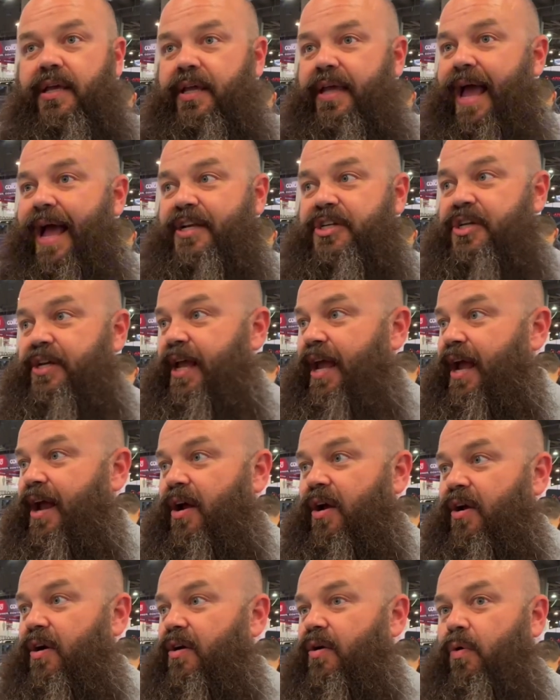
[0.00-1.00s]
Catching
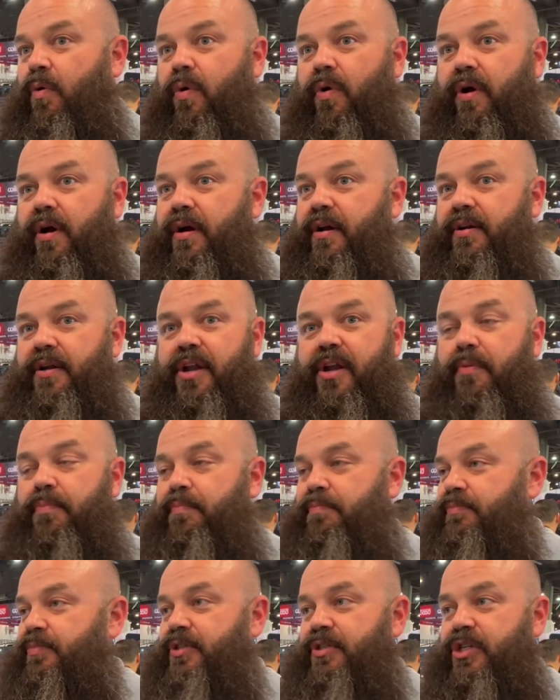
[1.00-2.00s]
air or you know
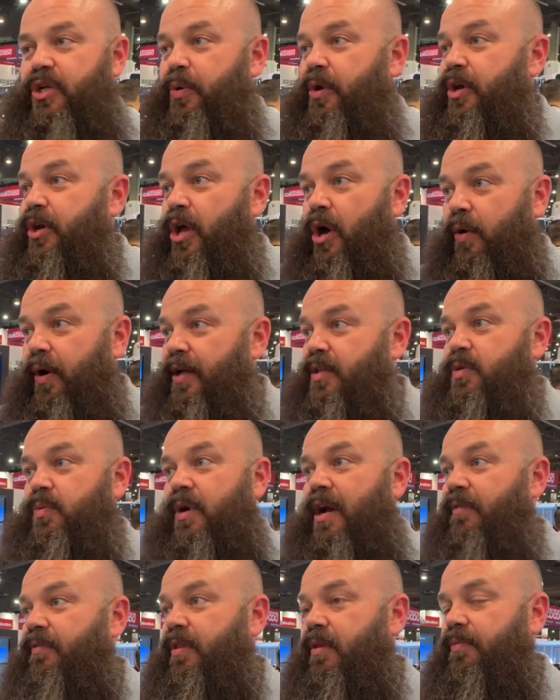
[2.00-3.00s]
doing donuts,
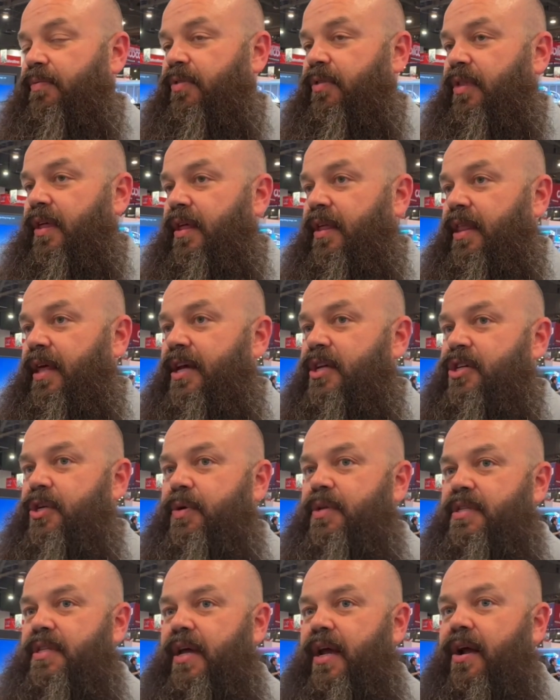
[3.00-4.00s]
whatever the, the
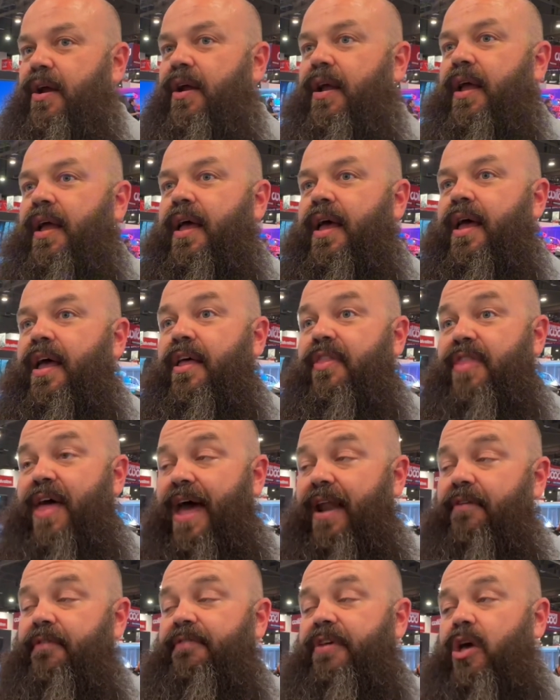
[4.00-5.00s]
issue is there.
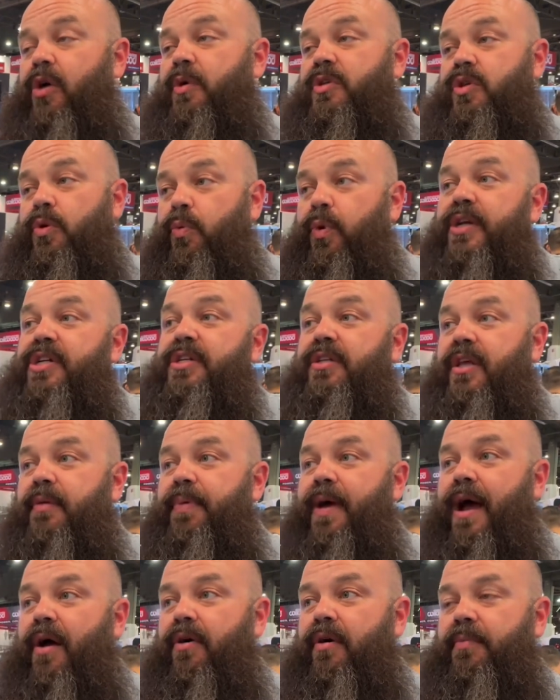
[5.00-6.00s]
That vehicle was originally
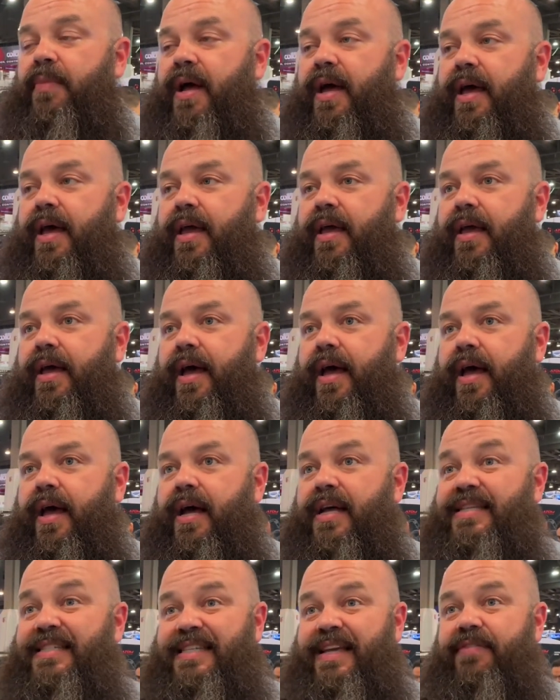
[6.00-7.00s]
powered by uh,
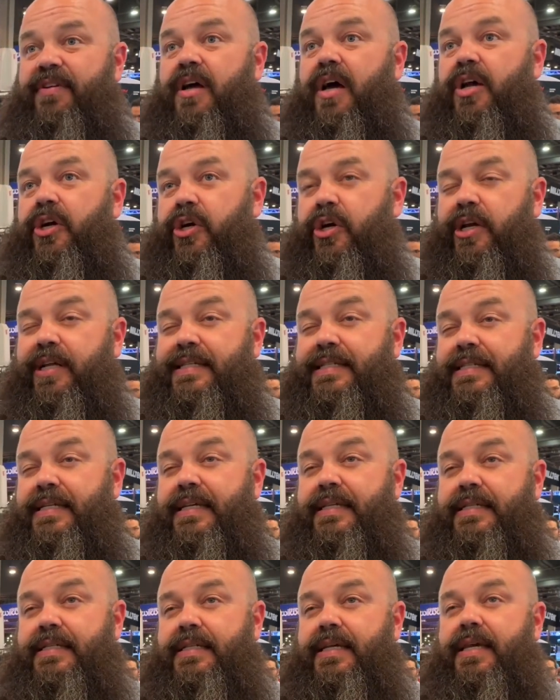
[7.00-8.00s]
a
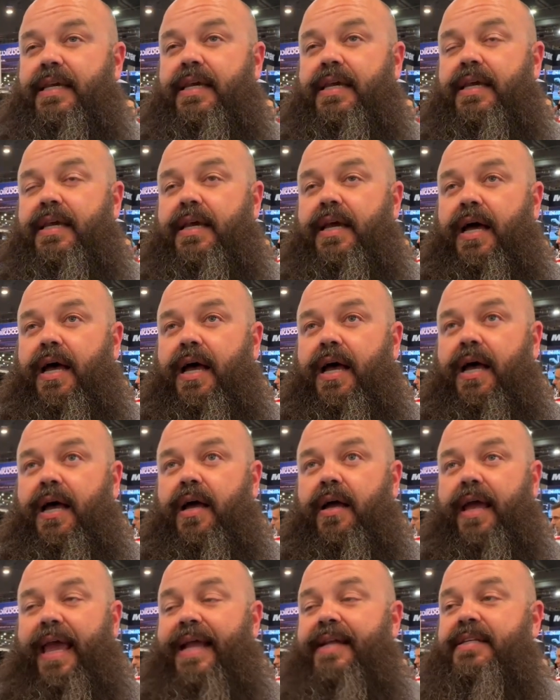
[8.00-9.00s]
700cc
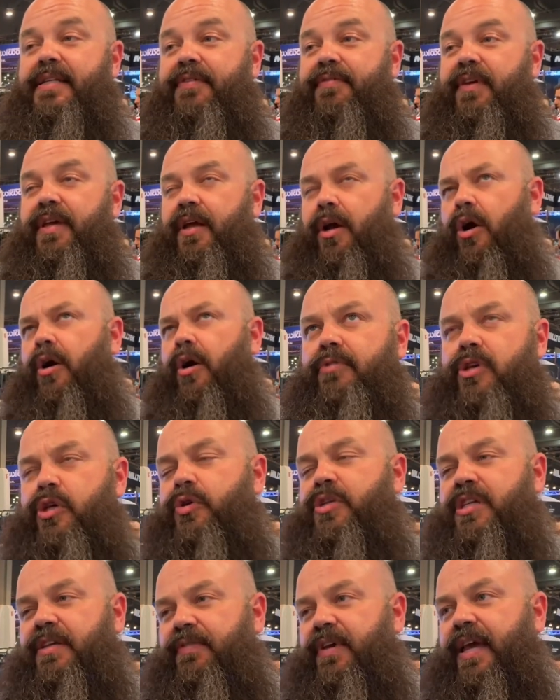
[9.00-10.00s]
uh, ATV
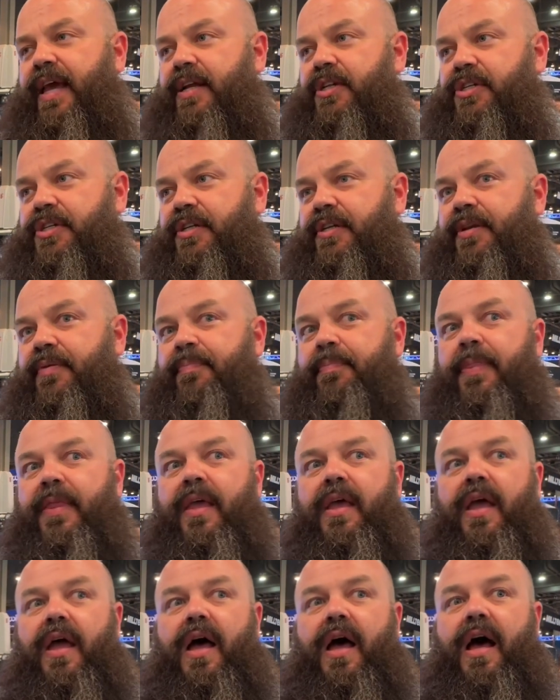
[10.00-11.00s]
UTV engine.
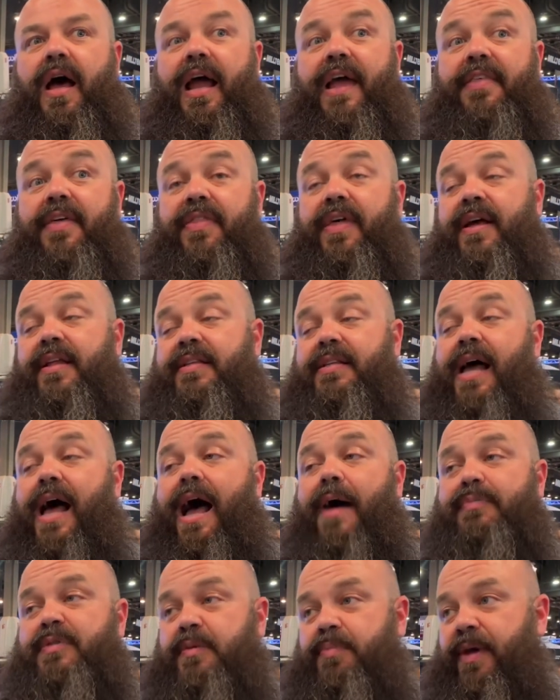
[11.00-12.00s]
Okay. Uh, and then the
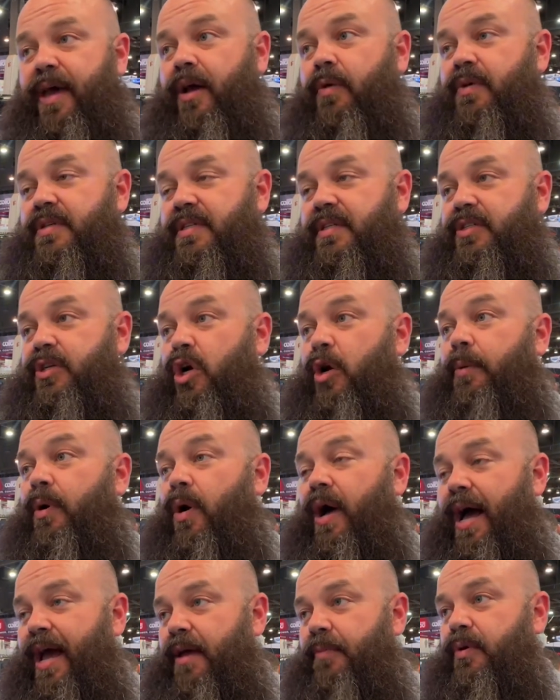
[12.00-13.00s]
top spec was a turbo
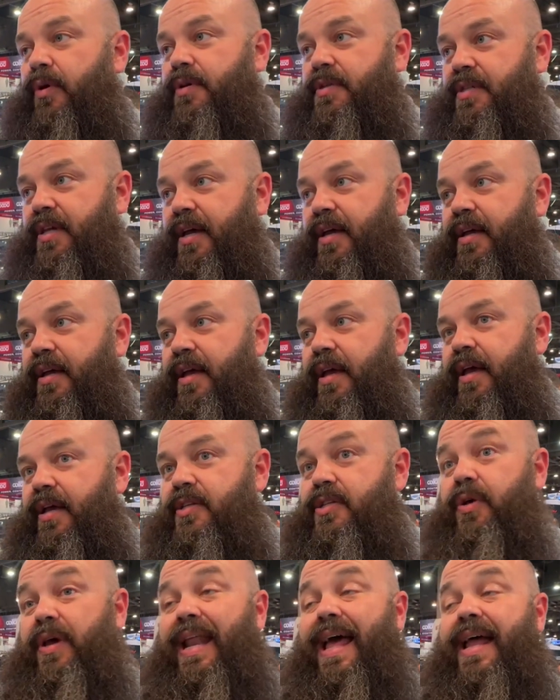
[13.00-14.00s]
Hayabusa.
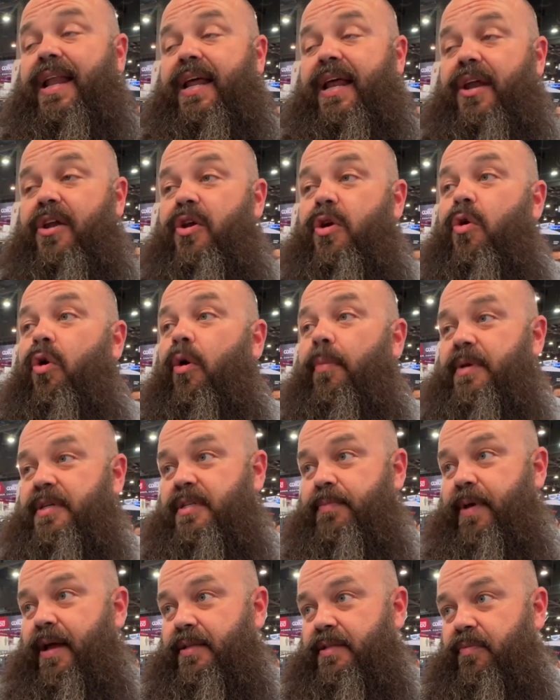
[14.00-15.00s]
So it had
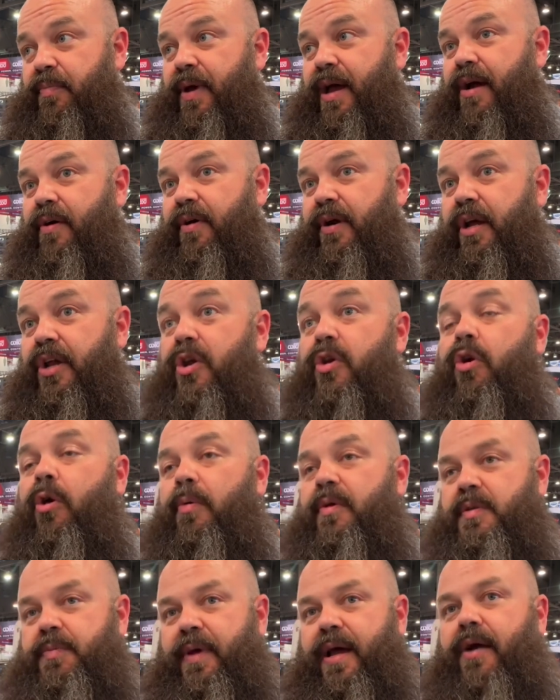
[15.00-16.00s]
enormous amounts of power,
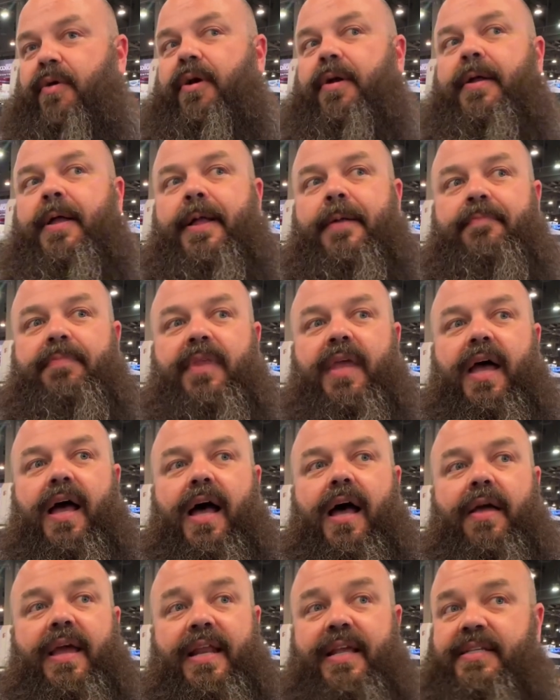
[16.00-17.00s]
enormous yeah. power.
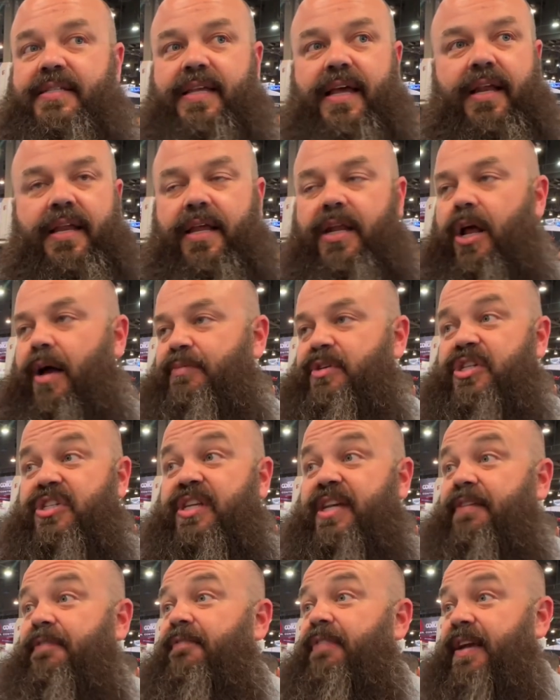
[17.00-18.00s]
Uh, and he said, you know, I'm just
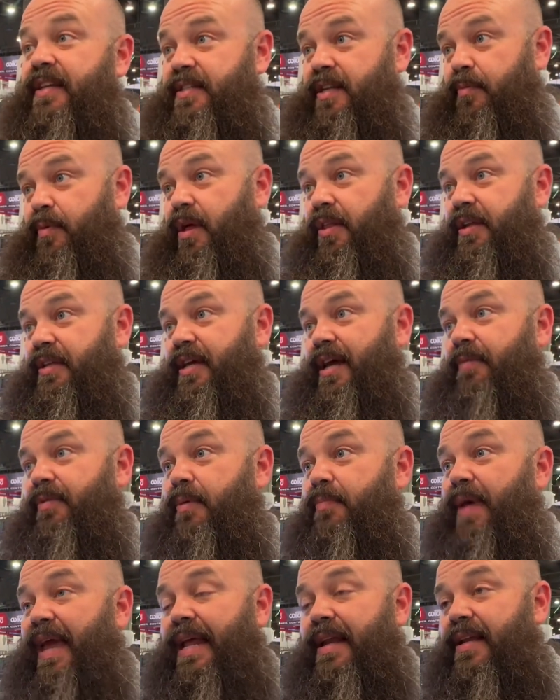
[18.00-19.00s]
sick of fixing them all the time.
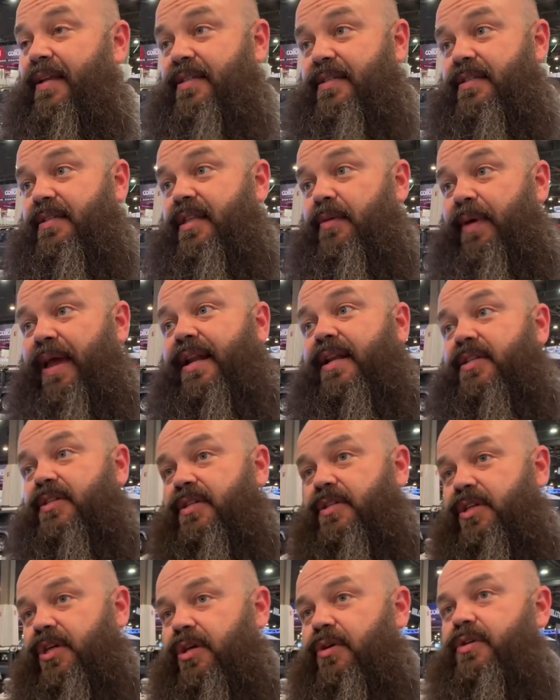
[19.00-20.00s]
The maintenance, right. the maintenance
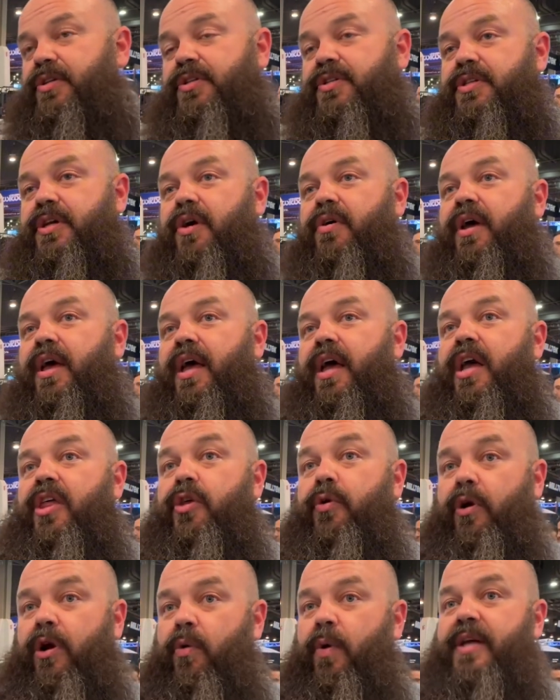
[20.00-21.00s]
is huge. And so
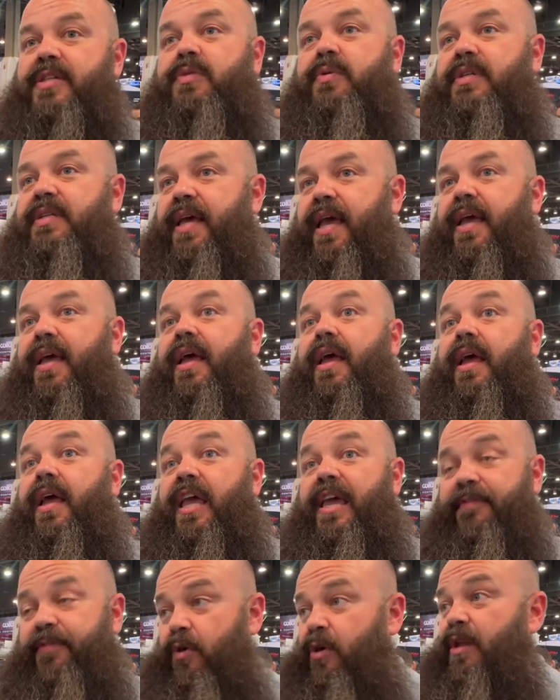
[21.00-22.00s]
the request was, hey,
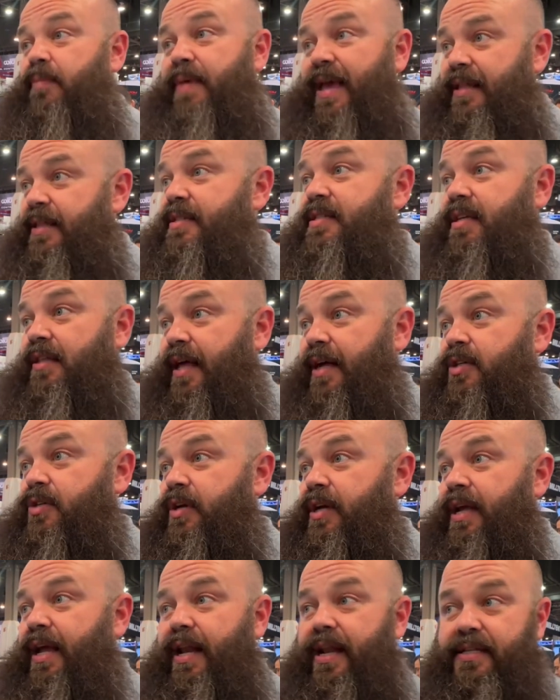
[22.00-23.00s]
if you can make this
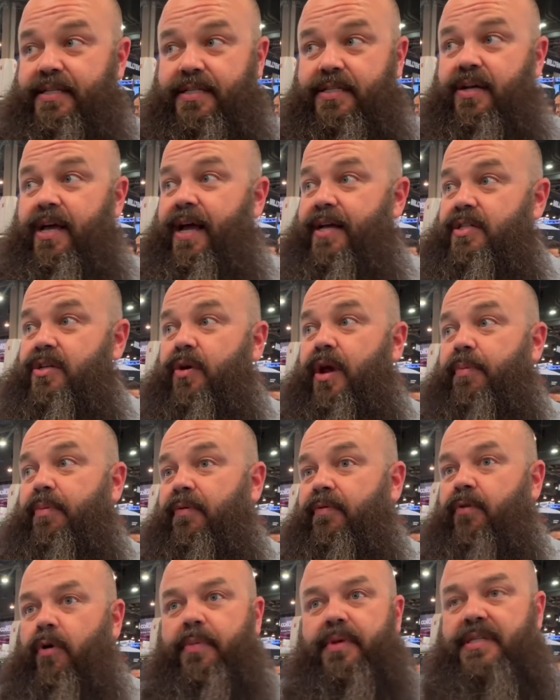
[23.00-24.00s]
electric and it still has great
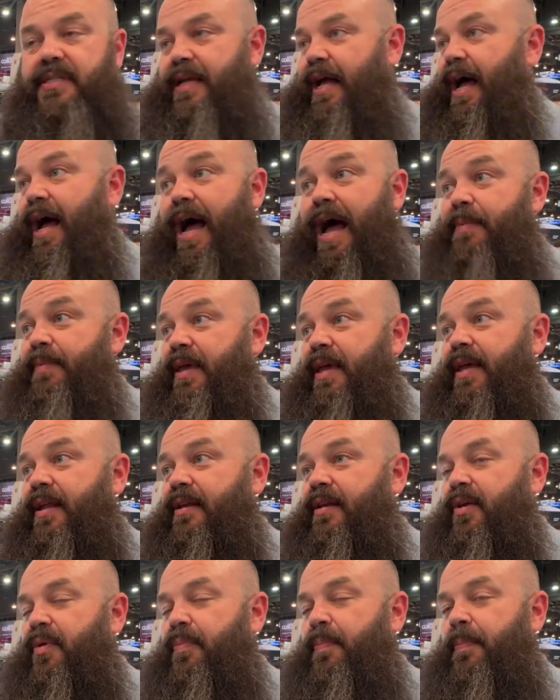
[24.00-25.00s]
performance, I'm in.